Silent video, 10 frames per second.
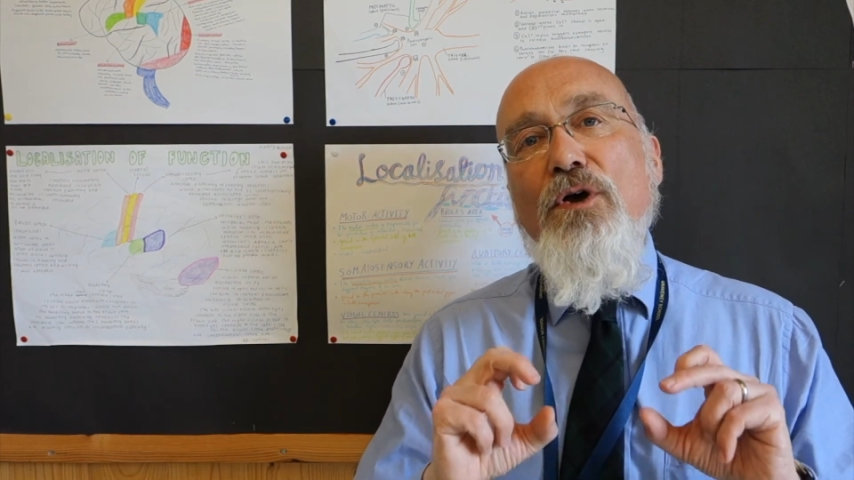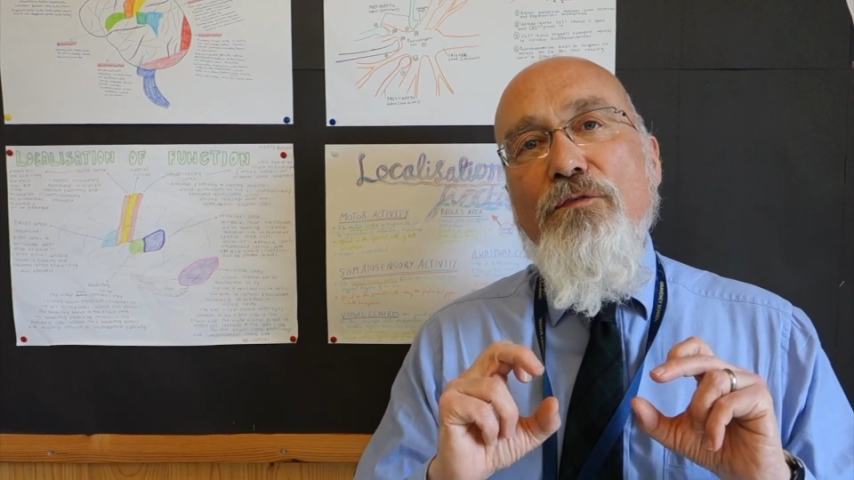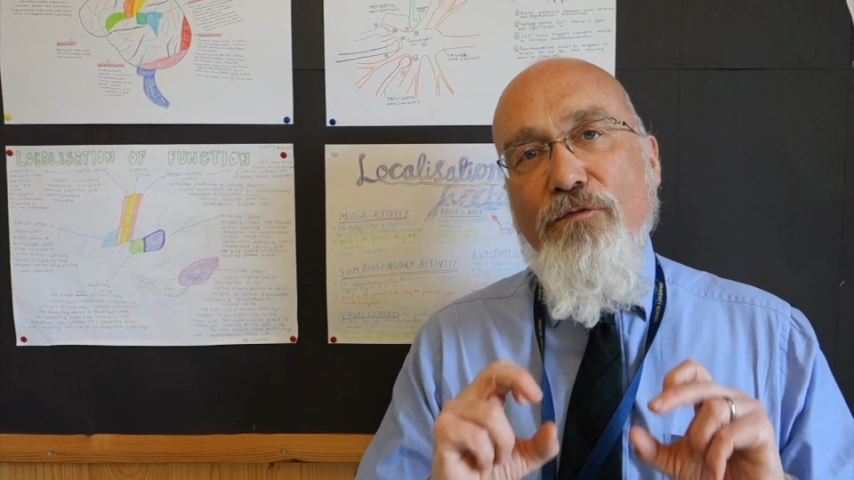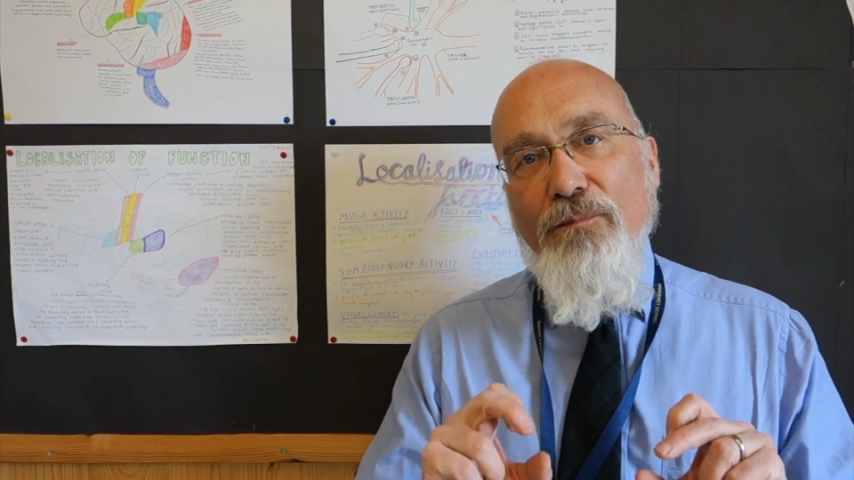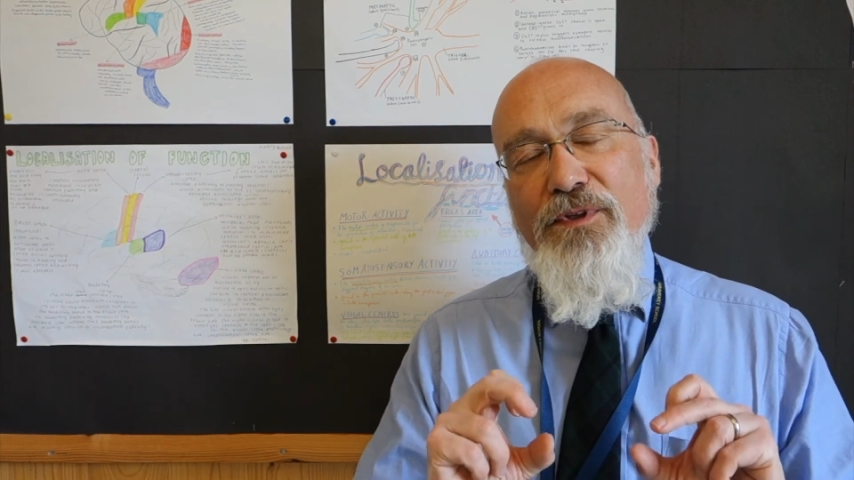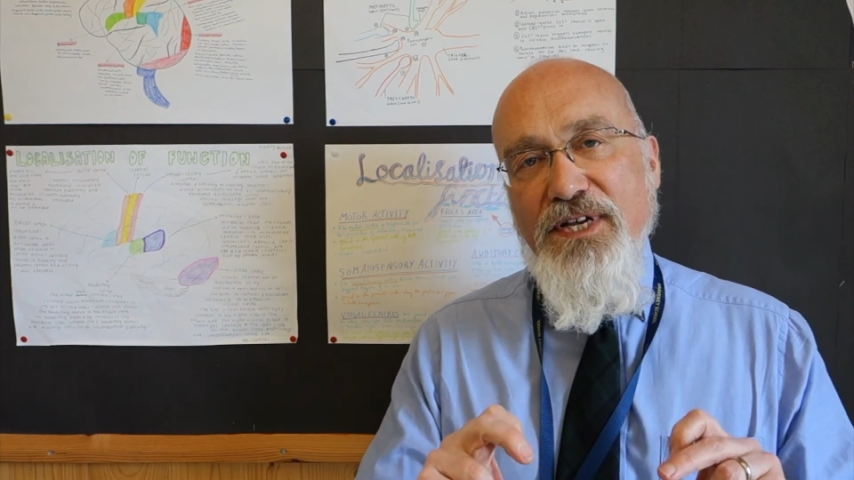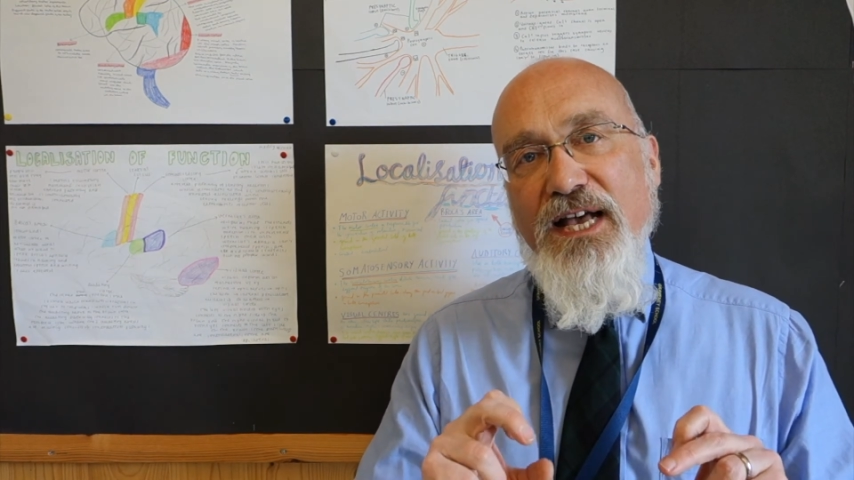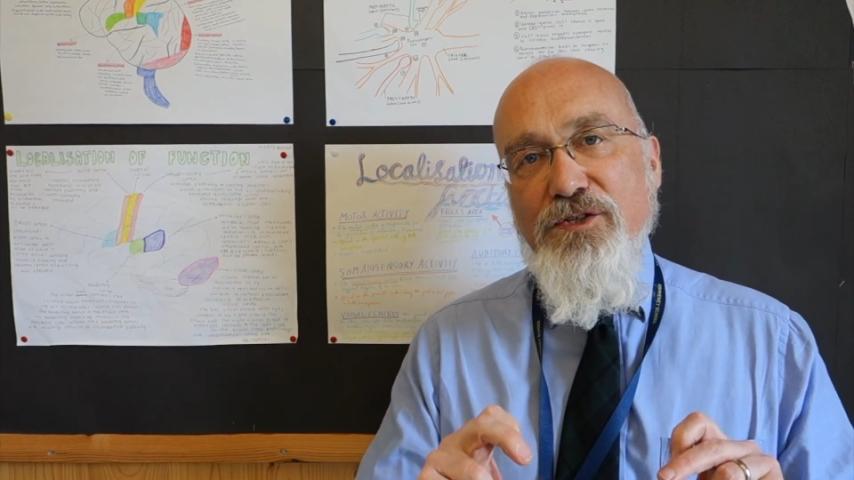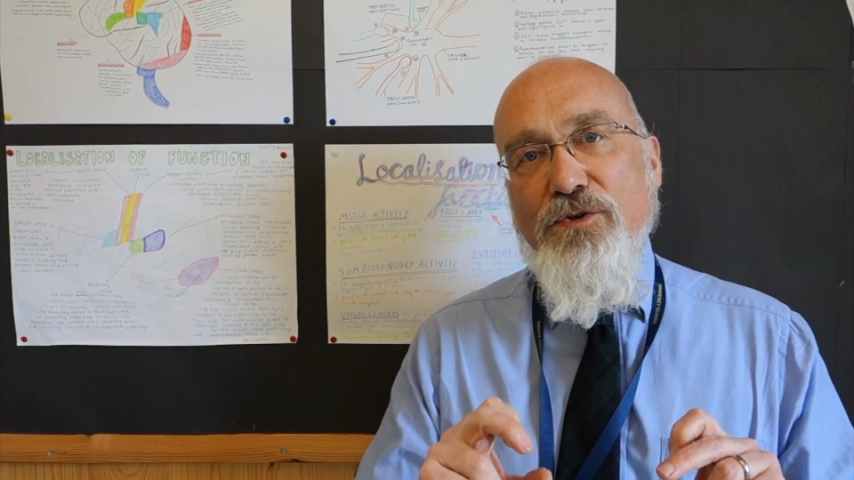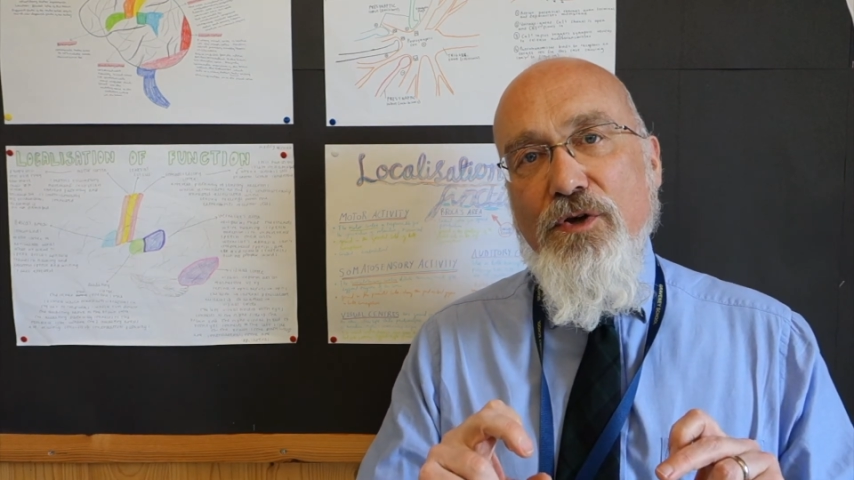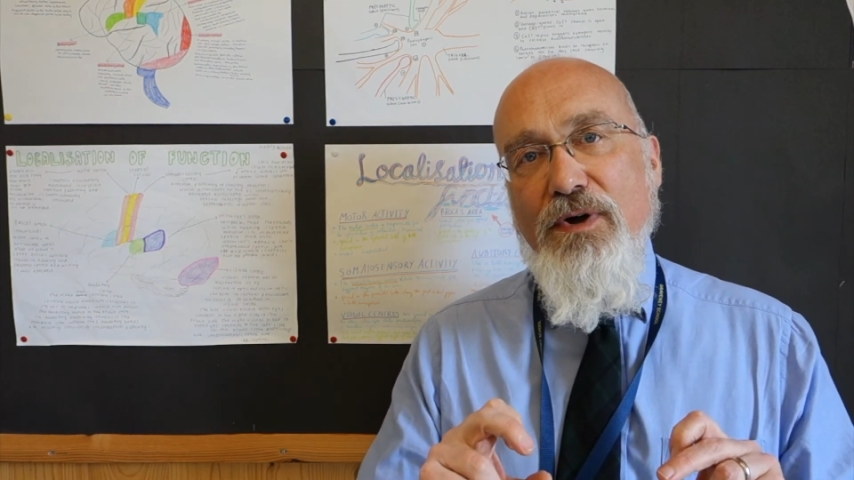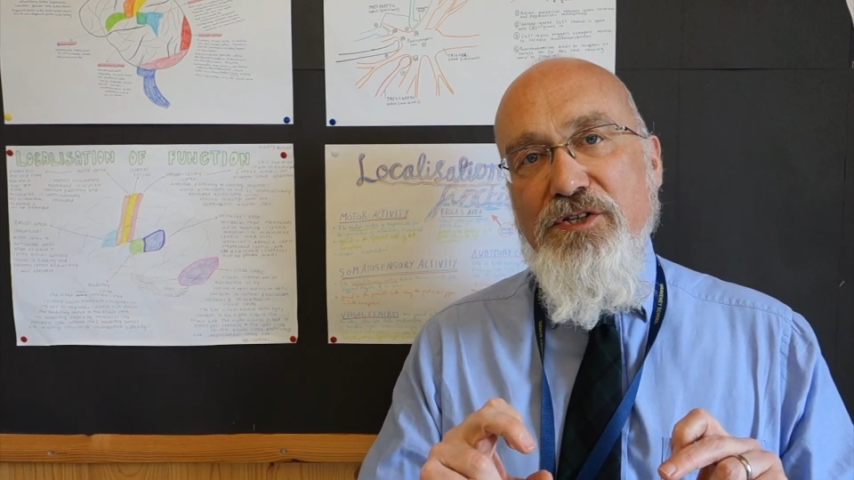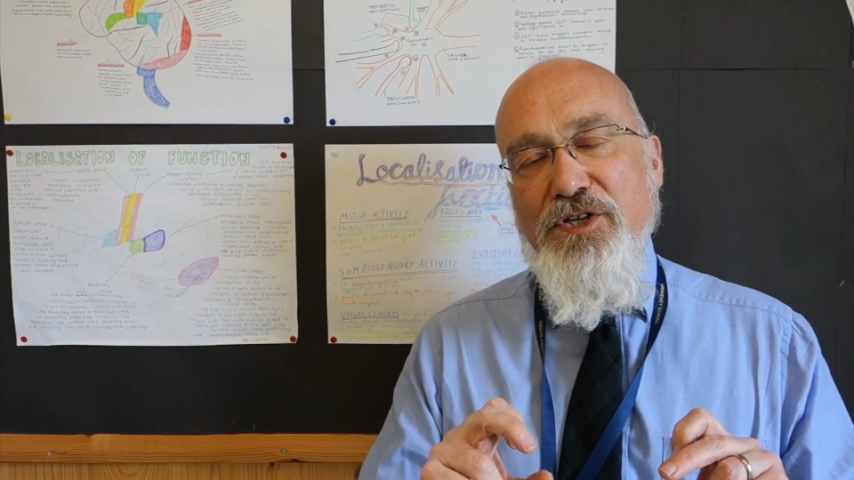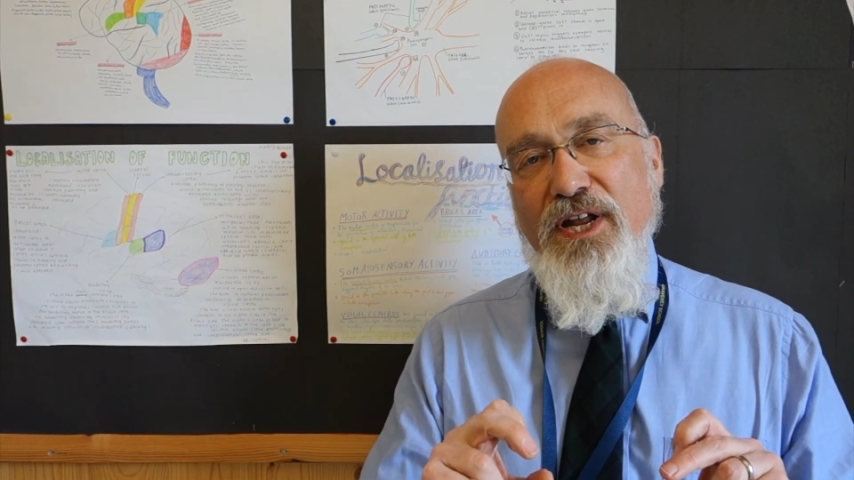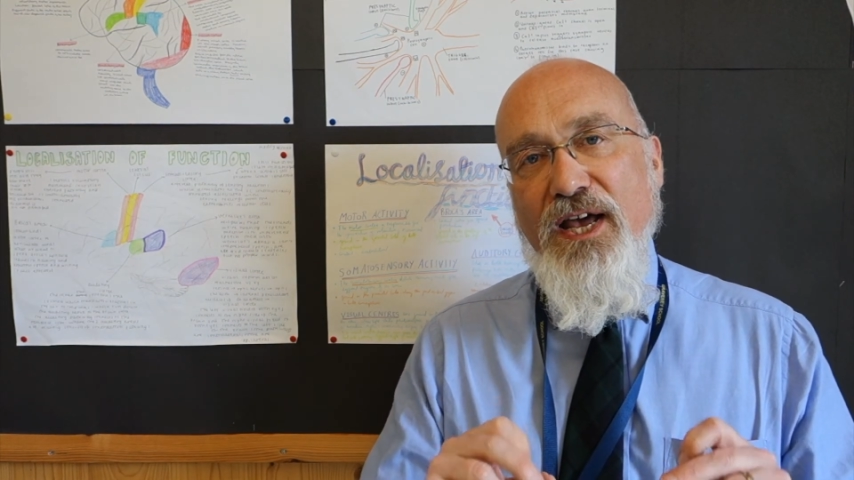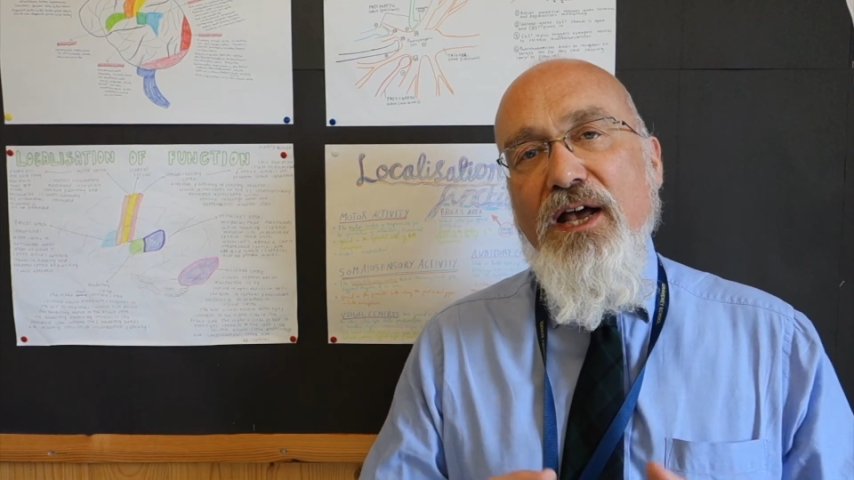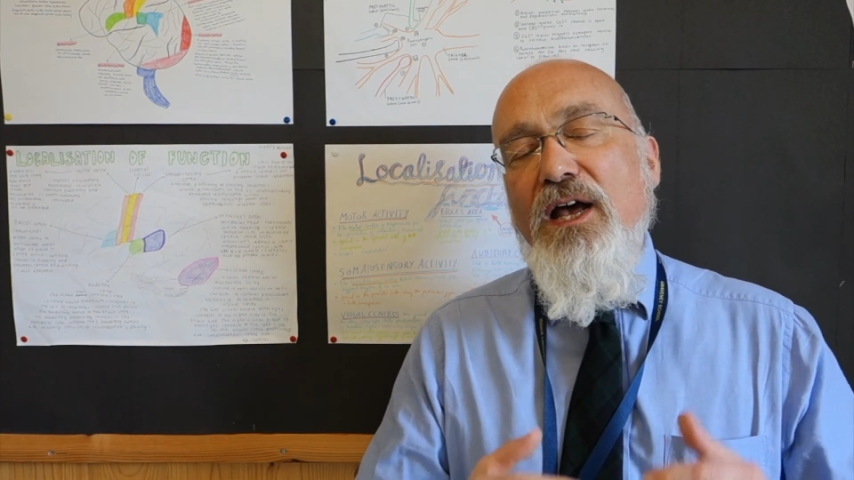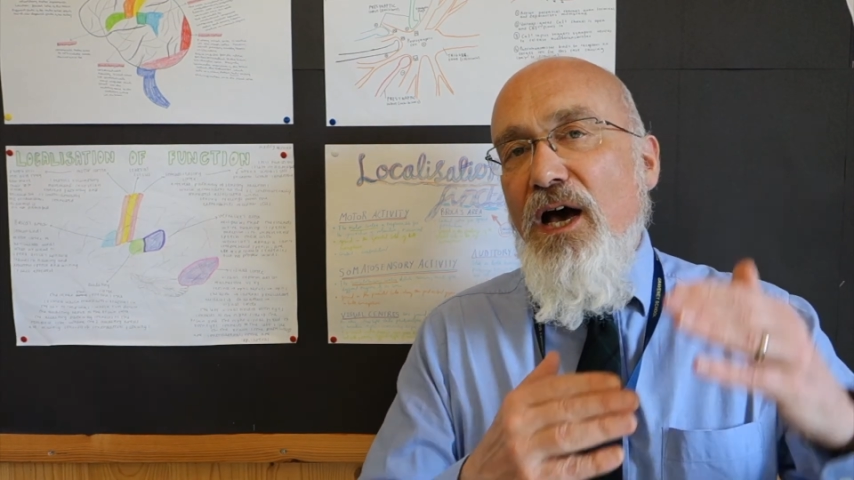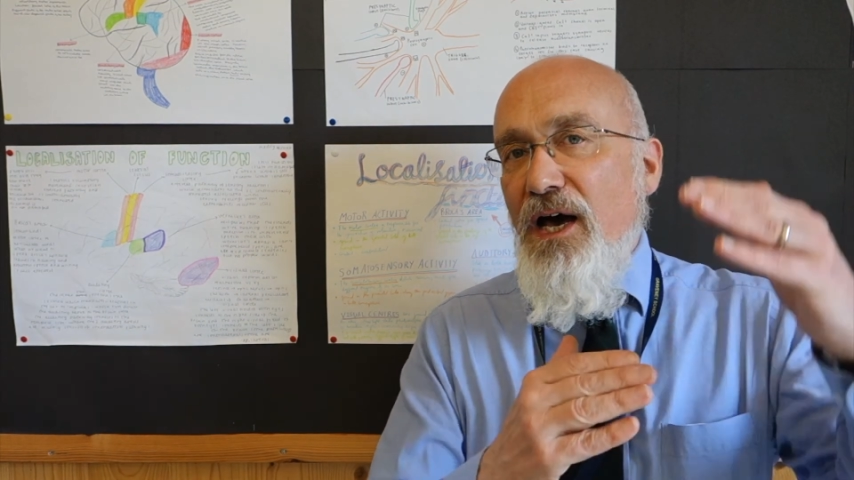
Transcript: from the test or the questionnaire